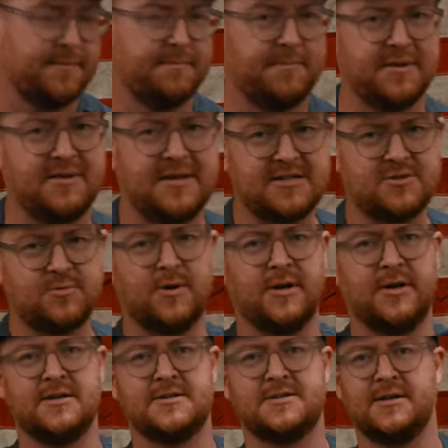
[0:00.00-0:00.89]
But this
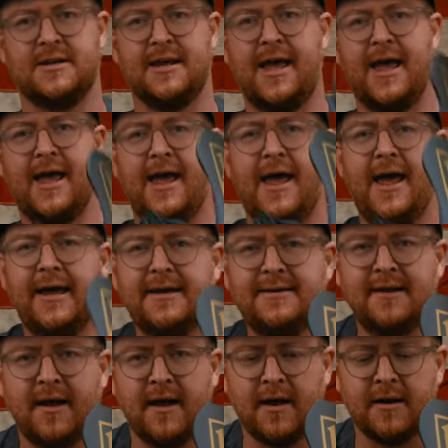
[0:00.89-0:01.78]
one is an
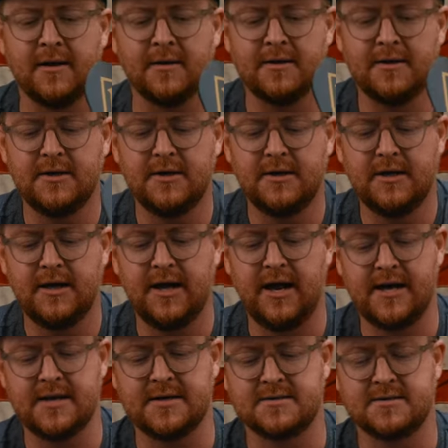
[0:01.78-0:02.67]
A-10. It
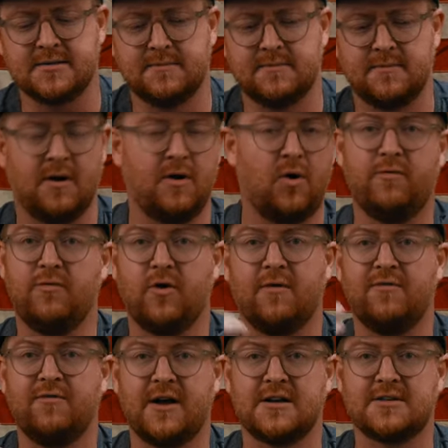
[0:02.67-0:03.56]
has an
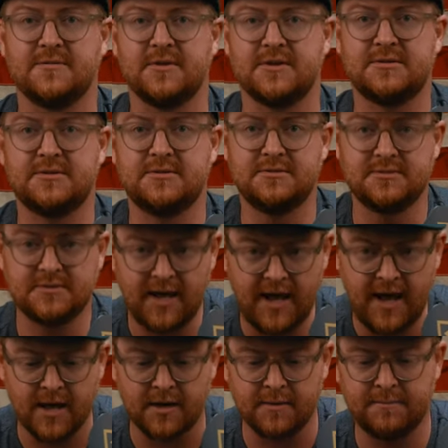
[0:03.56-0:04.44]
overall flex of a
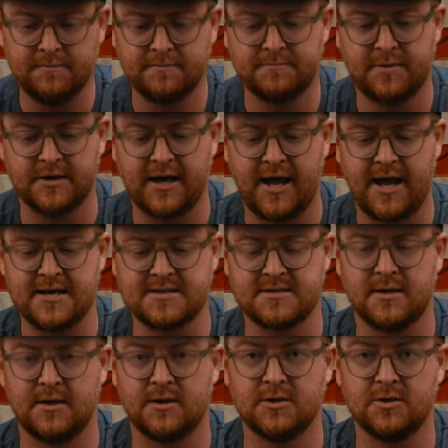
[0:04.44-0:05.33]
10, but it has
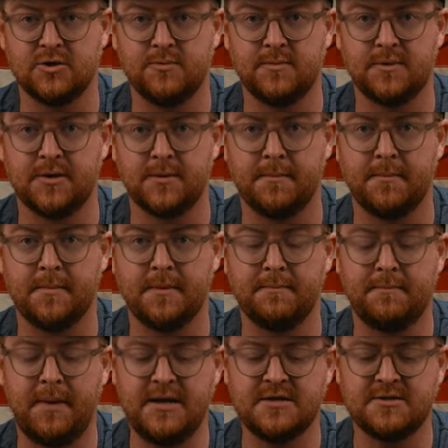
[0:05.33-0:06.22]
an aluminum
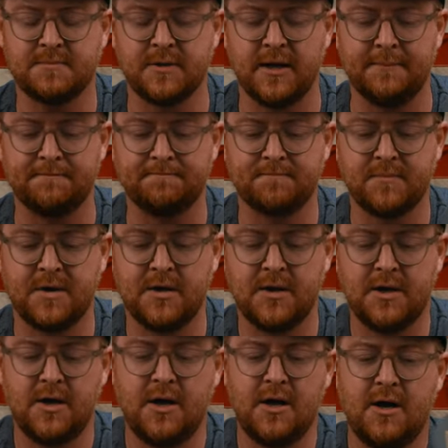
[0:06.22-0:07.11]
base plate.
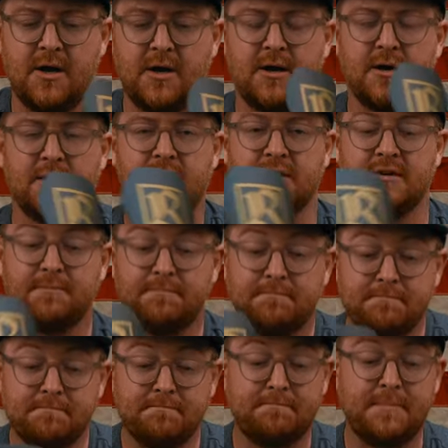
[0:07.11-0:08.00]
The
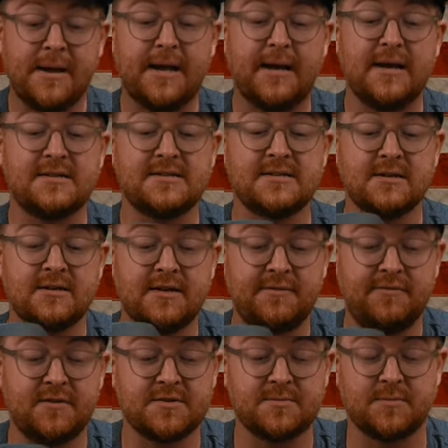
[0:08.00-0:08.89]
biggest
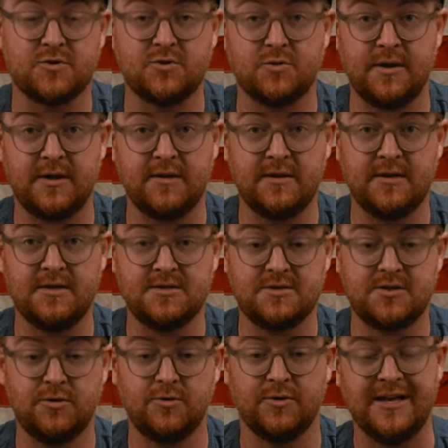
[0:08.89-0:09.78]
difference between these
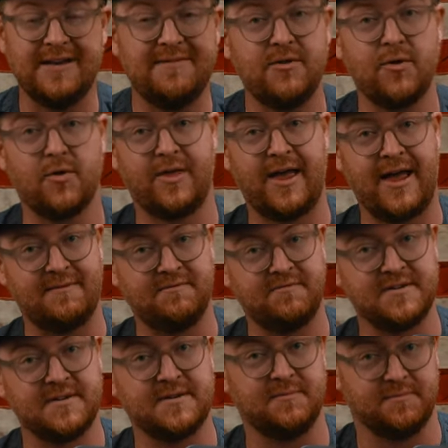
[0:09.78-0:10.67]
two, even though they have
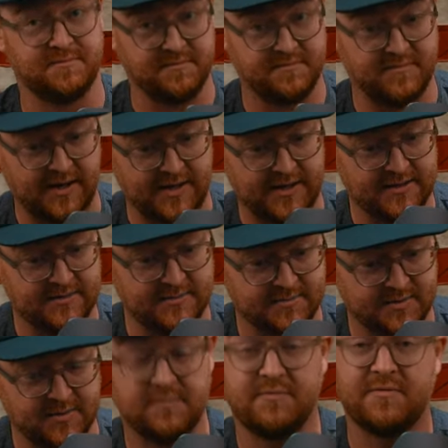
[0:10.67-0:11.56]

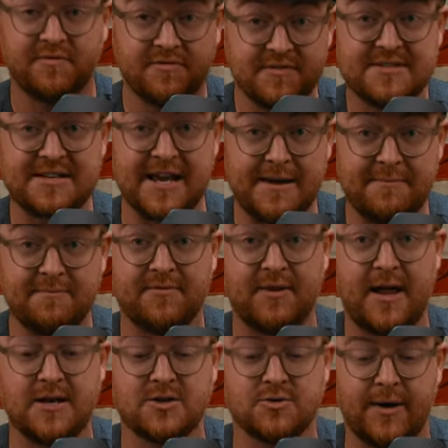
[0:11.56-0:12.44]
same
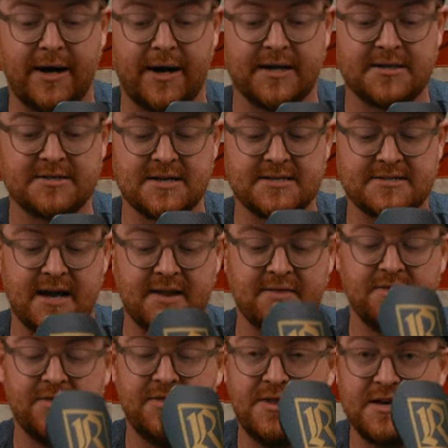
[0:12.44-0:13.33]
flex ratings, is that
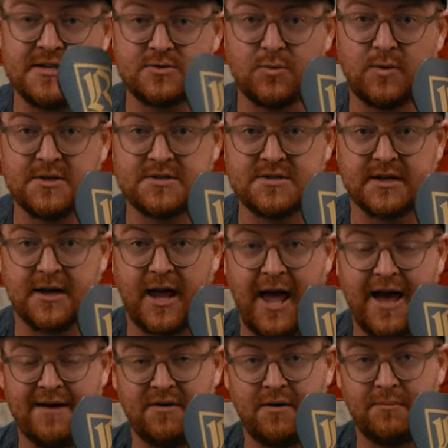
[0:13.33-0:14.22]
this one's gonna
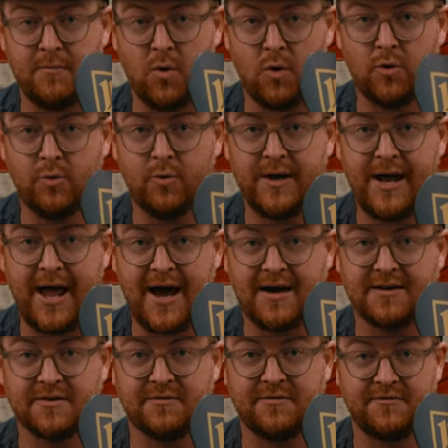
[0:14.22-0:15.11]
have a more
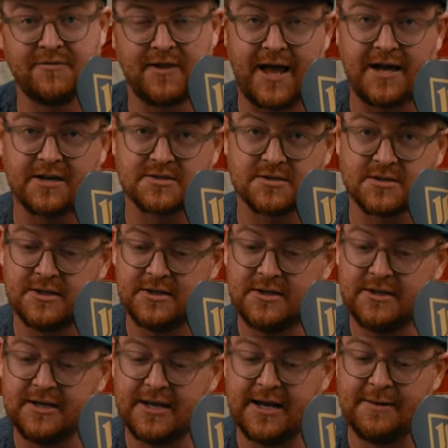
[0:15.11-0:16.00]
reactive flex
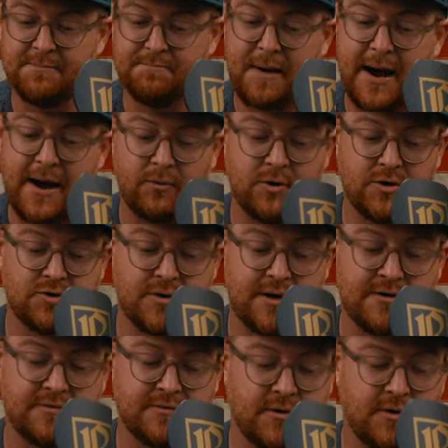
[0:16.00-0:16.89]
and power
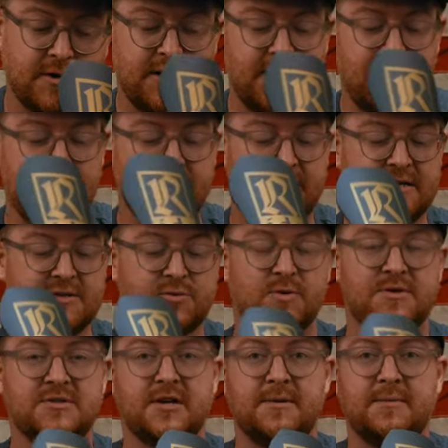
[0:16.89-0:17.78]
transfer, and this
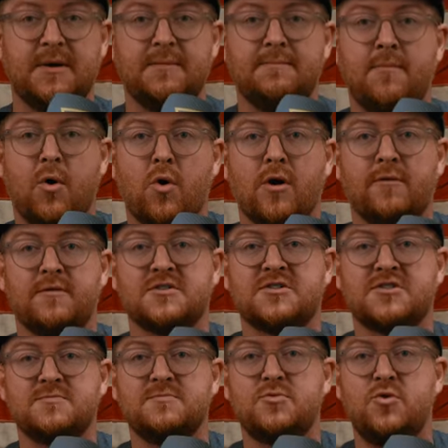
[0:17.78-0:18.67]
one's gonna be more of a
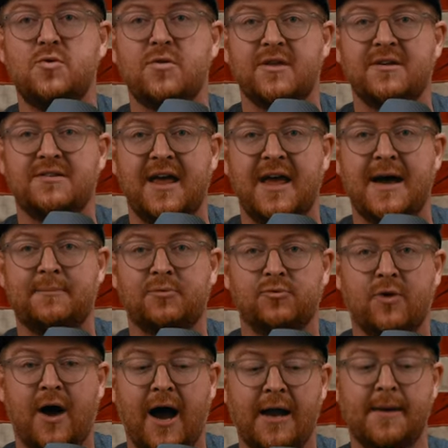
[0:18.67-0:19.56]
smooth, damp
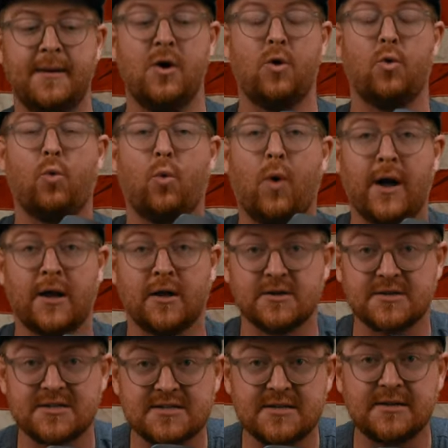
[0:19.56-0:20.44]
ride while
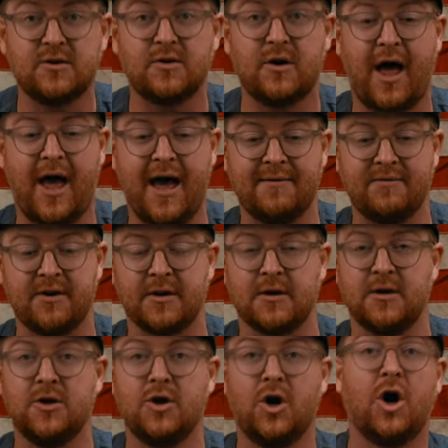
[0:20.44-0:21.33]
still having
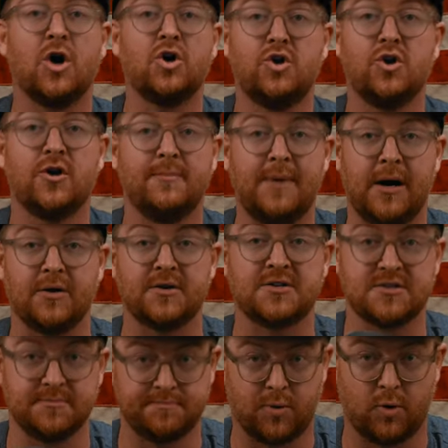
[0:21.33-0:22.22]
a good amount of
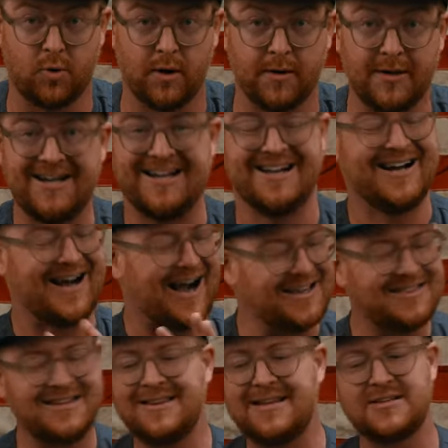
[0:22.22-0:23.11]
support.
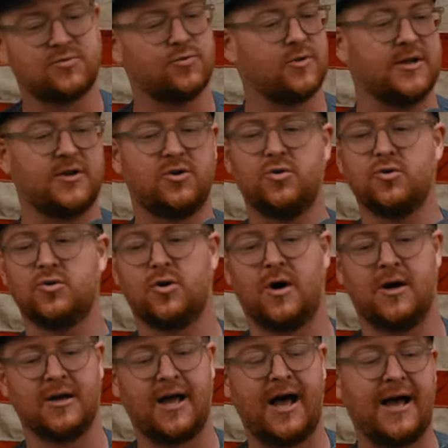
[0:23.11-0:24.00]
I think that's really cool
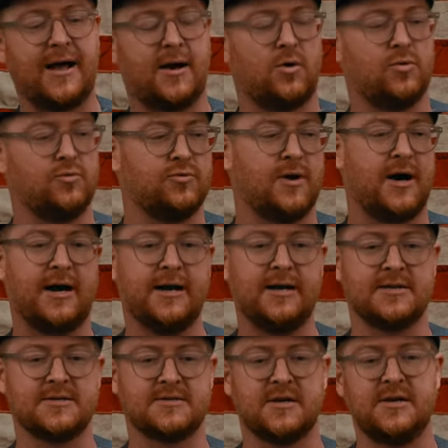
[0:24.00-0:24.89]
on how
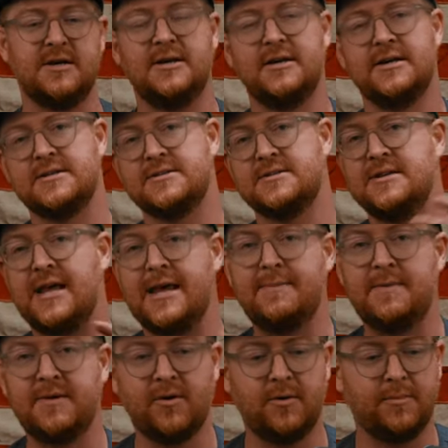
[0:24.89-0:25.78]
Ride is
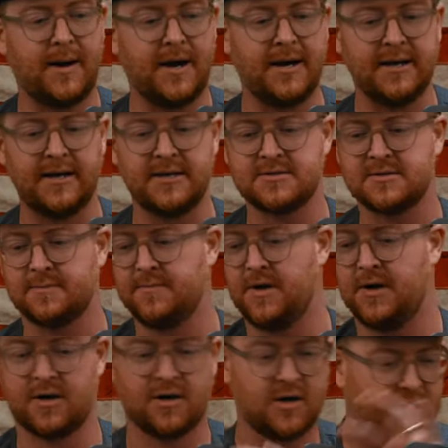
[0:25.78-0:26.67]
naming their bindings,
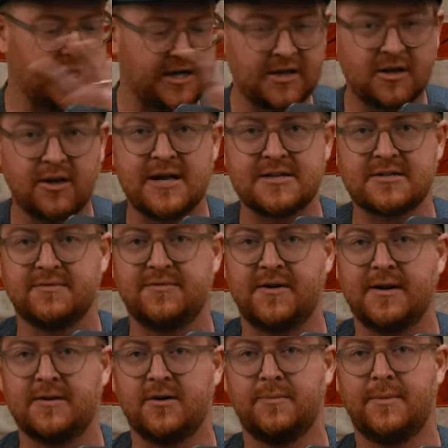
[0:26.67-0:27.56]

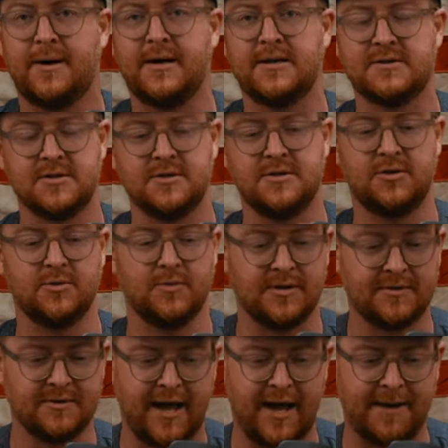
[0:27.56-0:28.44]
classifying their bindings, and
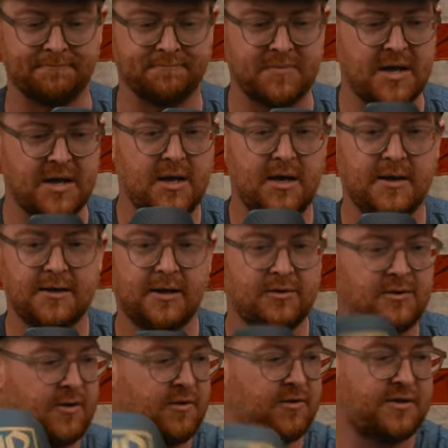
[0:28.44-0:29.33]
doing that. Now,
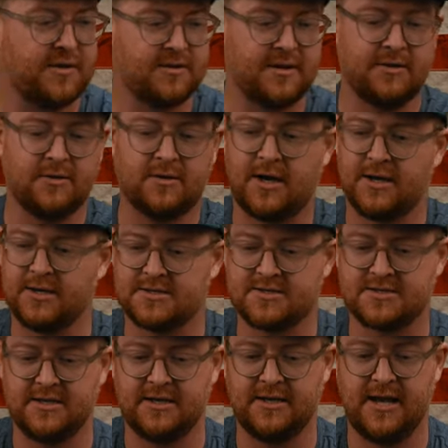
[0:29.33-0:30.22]
another thing that you kind of
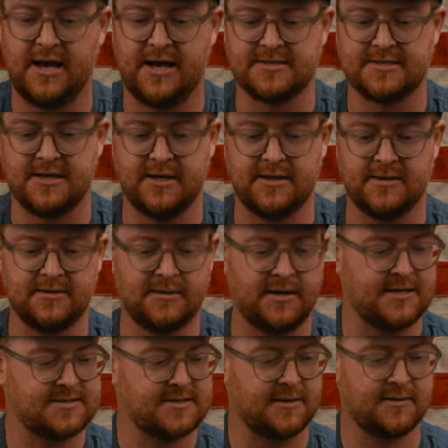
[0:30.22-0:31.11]
see as I
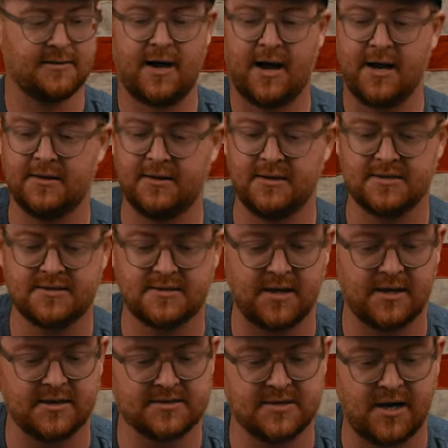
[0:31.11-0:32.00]
line these
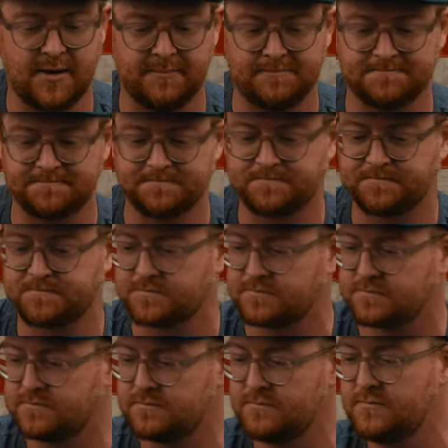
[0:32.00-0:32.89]
things up
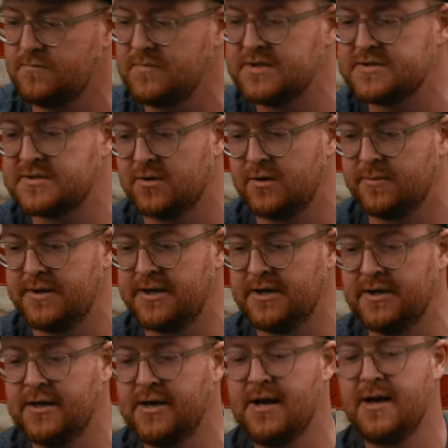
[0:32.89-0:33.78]
is gonna
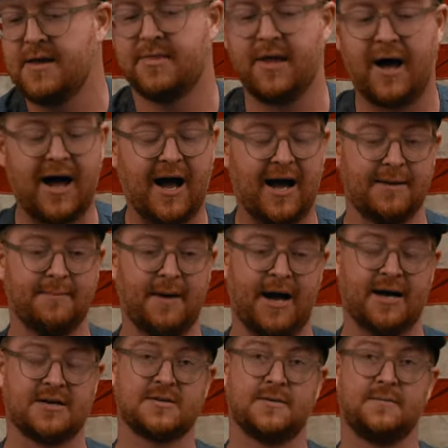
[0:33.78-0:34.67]
be the high
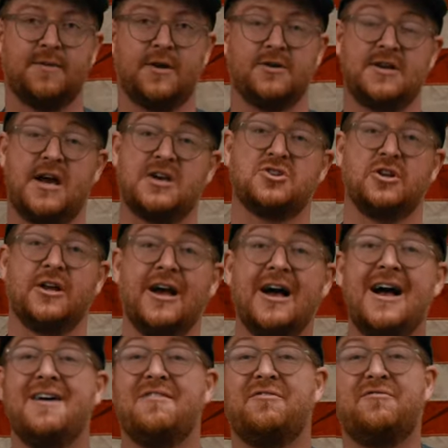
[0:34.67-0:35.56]
backs. There's actually
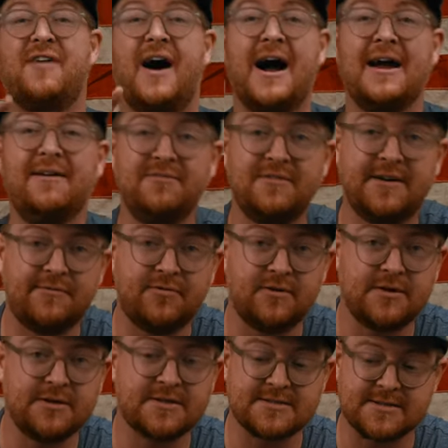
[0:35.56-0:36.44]
5
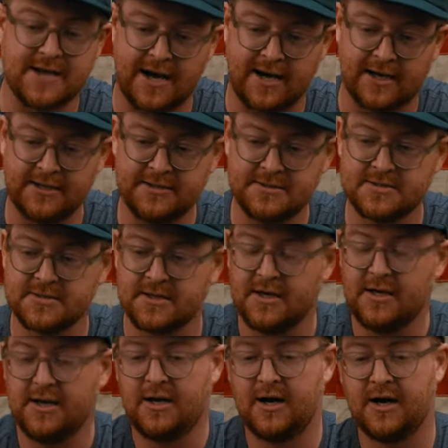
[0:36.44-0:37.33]
different designs
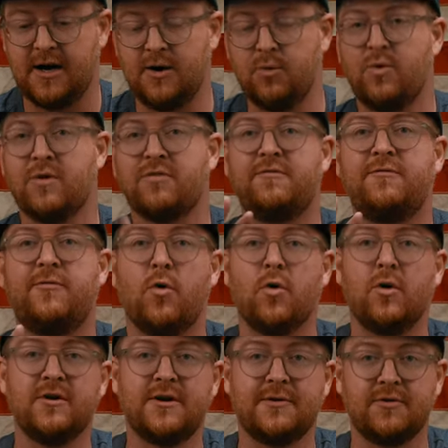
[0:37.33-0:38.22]
with
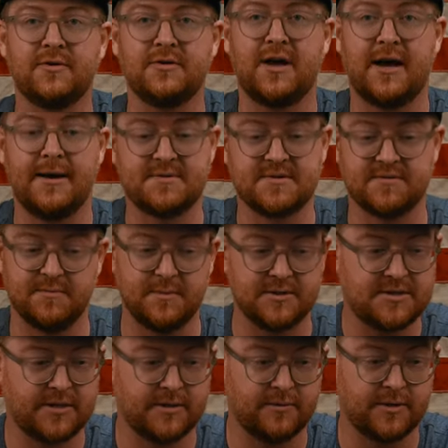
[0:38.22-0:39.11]
4 different types of
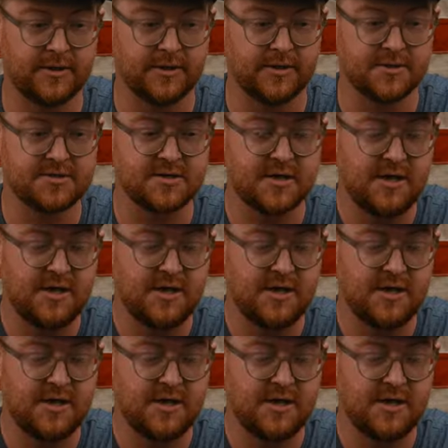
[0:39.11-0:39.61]
materials.